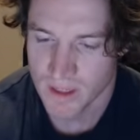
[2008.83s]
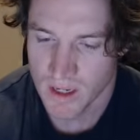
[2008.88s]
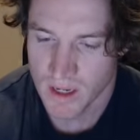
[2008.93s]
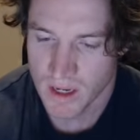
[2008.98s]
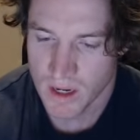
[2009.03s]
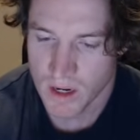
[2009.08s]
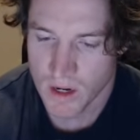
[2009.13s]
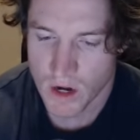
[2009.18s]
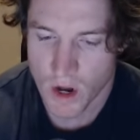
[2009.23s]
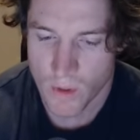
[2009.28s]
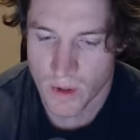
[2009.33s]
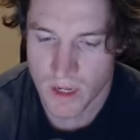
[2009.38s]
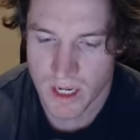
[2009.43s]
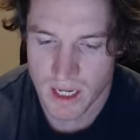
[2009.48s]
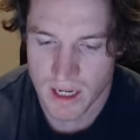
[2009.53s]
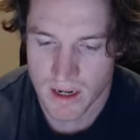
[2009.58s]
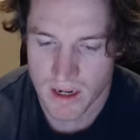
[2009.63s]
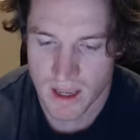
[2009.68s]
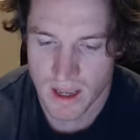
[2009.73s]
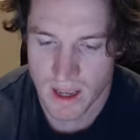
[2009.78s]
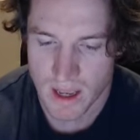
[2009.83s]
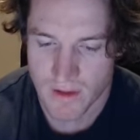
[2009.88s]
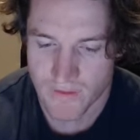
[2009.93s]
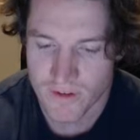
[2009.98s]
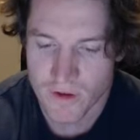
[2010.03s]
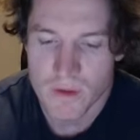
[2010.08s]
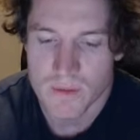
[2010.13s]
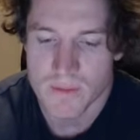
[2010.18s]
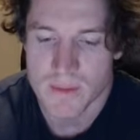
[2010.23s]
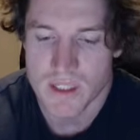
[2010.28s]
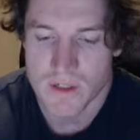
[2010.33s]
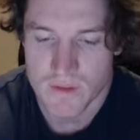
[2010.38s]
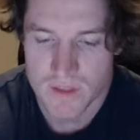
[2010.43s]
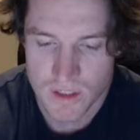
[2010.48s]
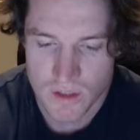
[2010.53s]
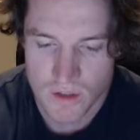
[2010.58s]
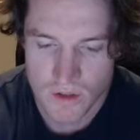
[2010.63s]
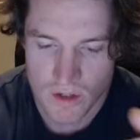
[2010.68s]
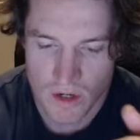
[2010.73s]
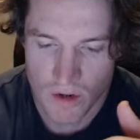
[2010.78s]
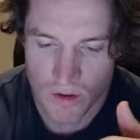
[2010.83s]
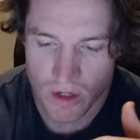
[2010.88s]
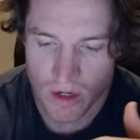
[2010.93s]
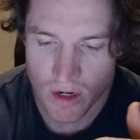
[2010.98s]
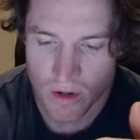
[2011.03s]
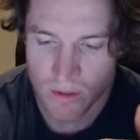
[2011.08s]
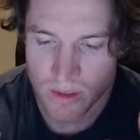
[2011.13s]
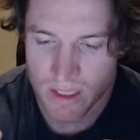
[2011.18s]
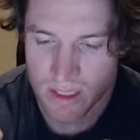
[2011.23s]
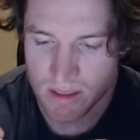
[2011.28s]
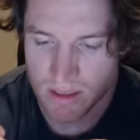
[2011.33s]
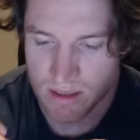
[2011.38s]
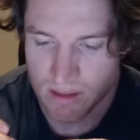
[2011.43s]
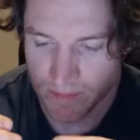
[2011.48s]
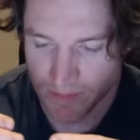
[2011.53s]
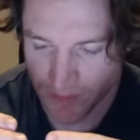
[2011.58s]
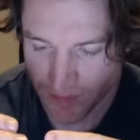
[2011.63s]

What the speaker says: No one can feel themselves in you. No one is